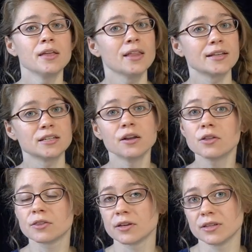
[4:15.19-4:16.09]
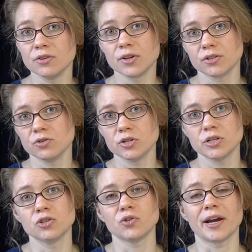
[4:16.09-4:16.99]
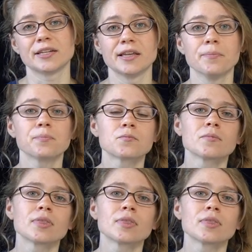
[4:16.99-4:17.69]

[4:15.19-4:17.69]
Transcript: that's another thing that you can do to distract them,